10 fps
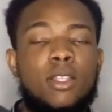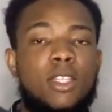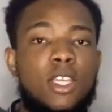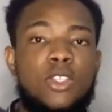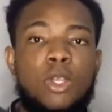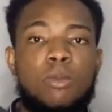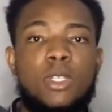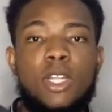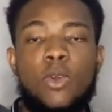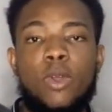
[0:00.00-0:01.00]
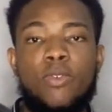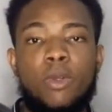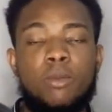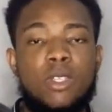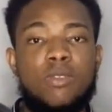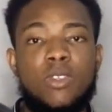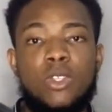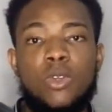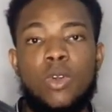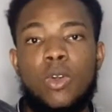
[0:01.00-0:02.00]
take something away from this
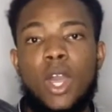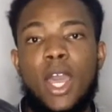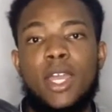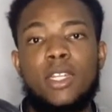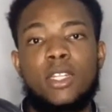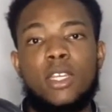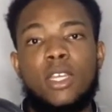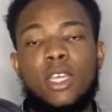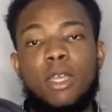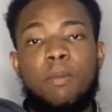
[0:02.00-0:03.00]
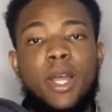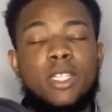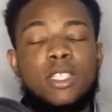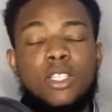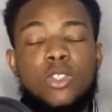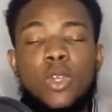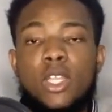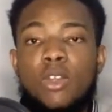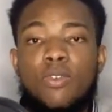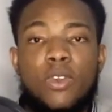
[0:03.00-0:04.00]
video and impact into
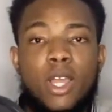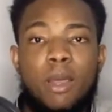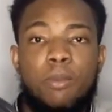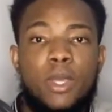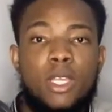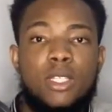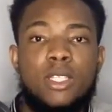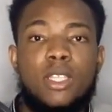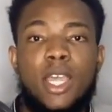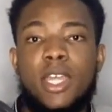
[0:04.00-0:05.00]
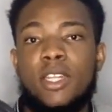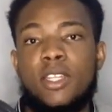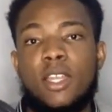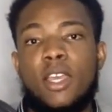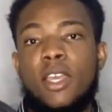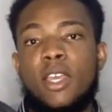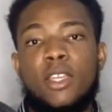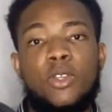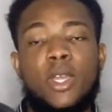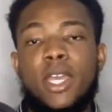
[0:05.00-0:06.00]
any of your campaigns, and
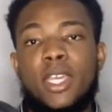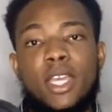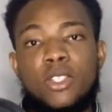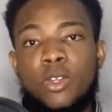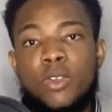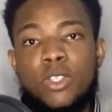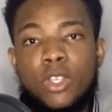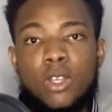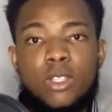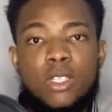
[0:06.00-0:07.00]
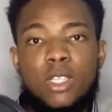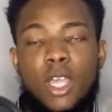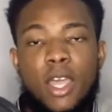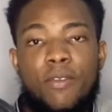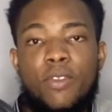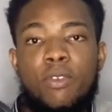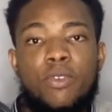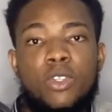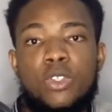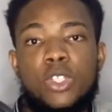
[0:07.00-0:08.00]
you can get your results and feel
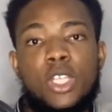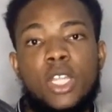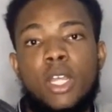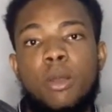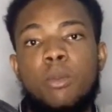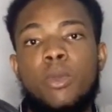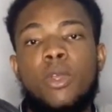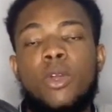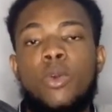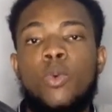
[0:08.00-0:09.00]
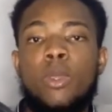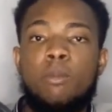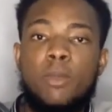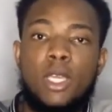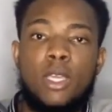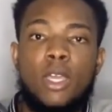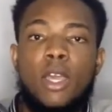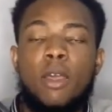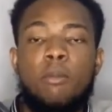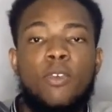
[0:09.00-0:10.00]
free to share them with me.
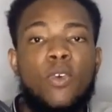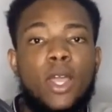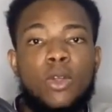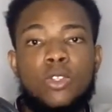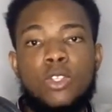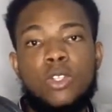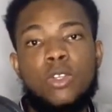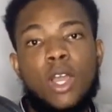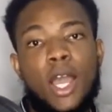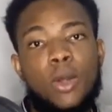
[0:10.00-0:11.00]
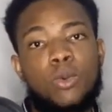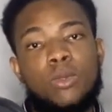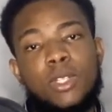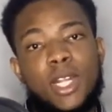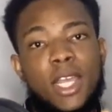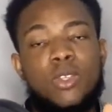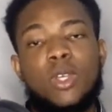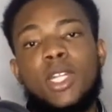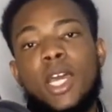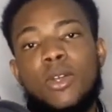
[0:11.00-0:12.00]
Before I continue, I would like to
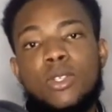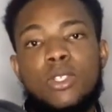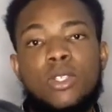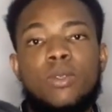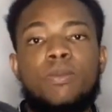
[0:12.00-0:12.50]
announce